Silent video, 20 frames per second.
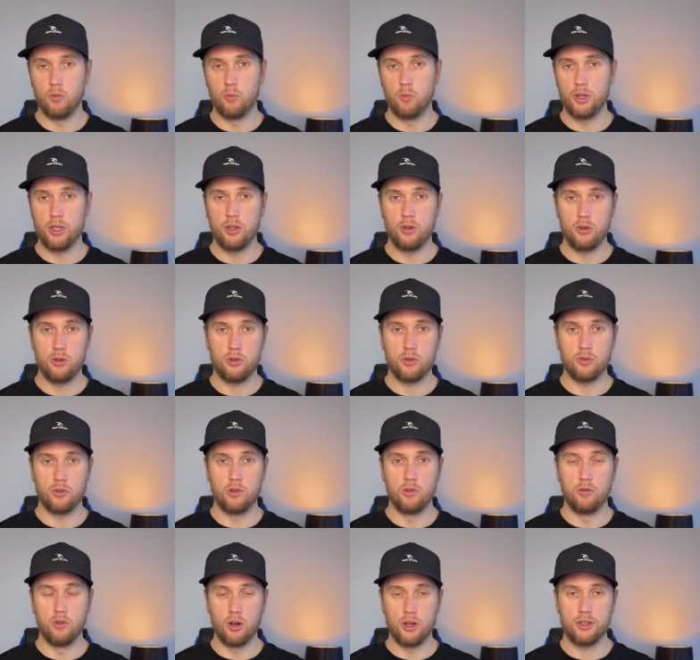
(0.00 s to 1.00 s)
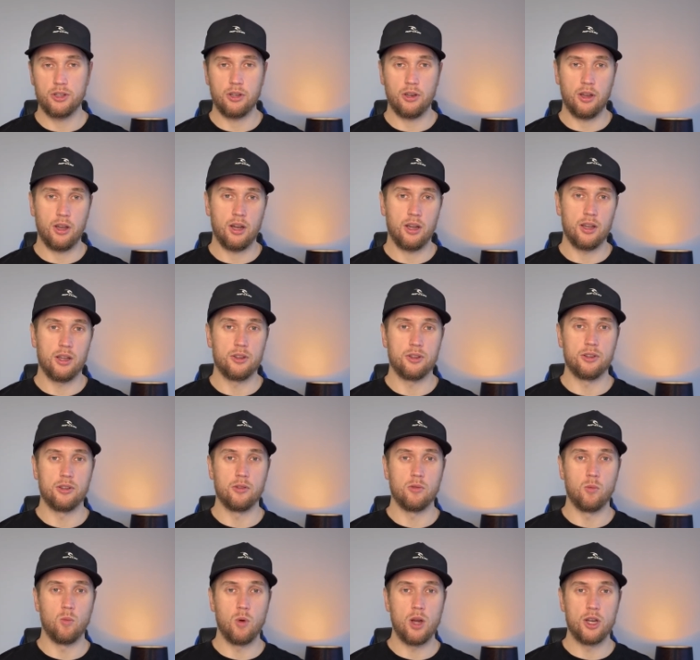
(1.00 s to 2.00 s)
we use VoiceAI as
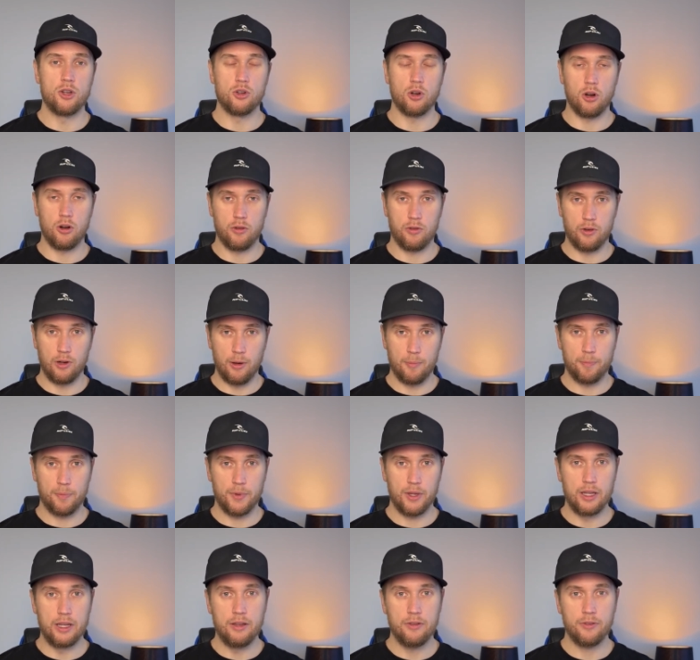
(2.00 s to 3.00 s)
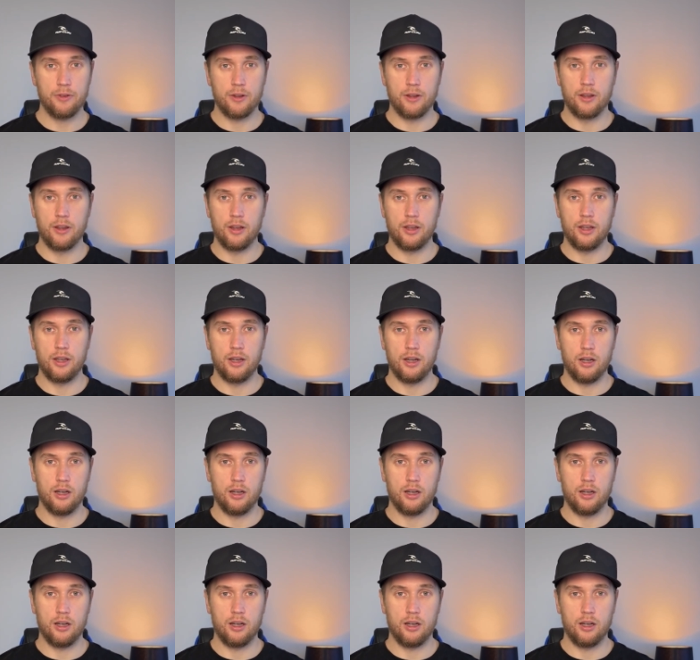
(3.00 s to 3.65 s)
the wedge offer if they